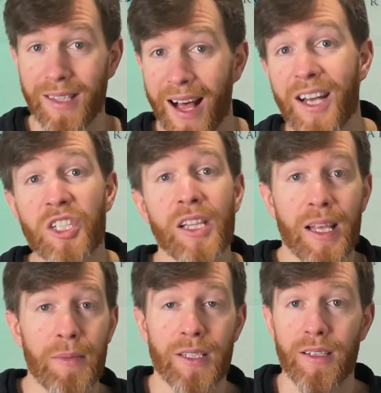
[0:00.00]
largely
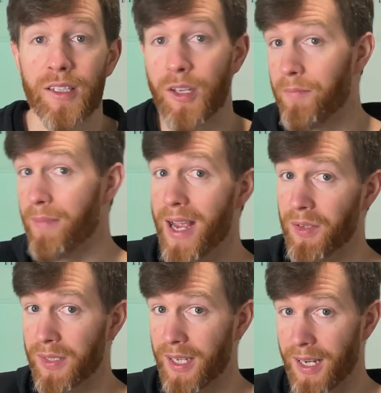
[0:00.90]
limited to male
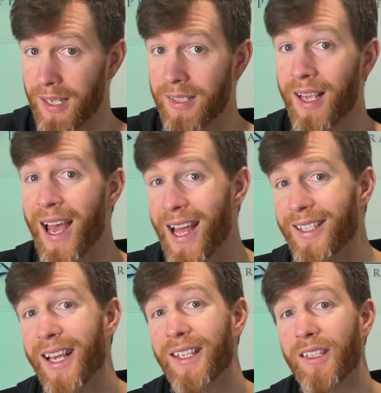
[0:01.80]
studies and
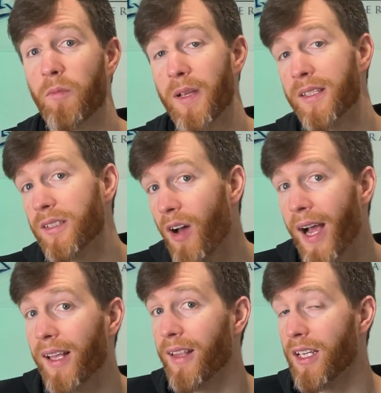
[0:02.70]
tested with
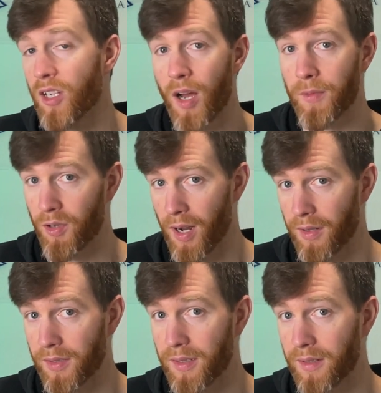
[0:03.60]
cycling time
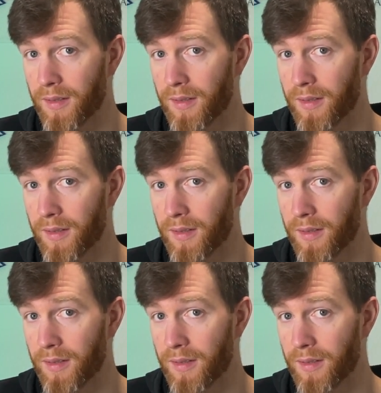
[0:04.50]
trials.